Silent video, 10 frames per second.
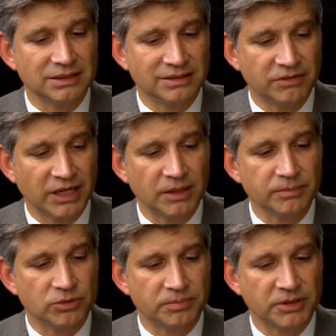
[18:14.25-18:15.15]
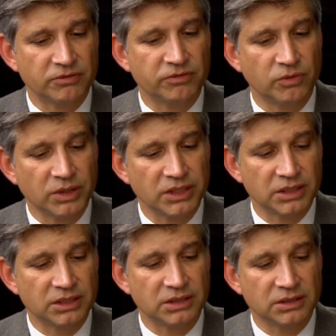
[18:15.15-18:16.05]
developed or been
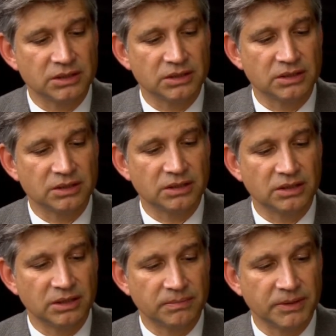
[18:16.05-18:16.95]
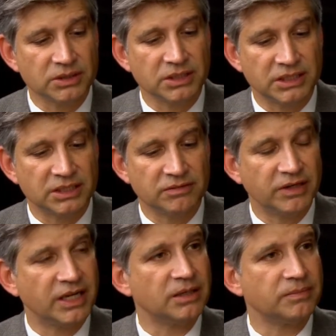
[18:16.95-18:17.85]
afforded the ability to
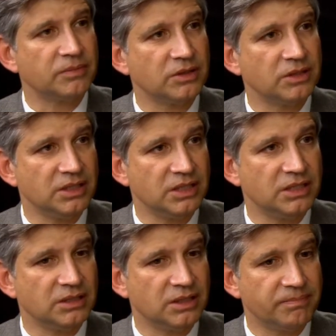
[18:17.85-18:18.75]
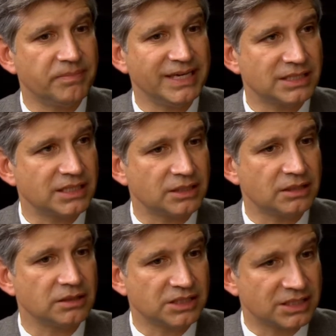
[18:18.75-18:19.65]
develop the basic
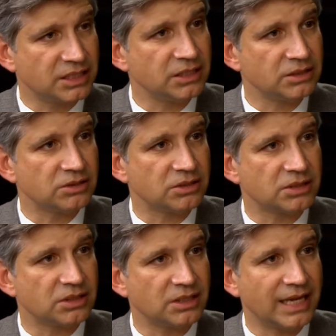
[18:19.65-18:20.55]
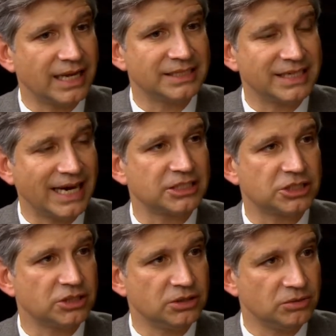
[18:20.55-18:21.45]
skills that
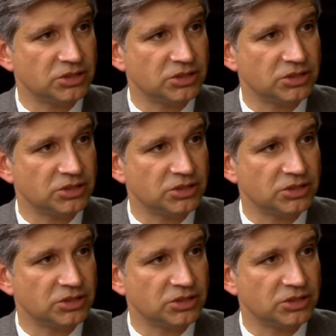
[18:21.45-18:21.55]
attach to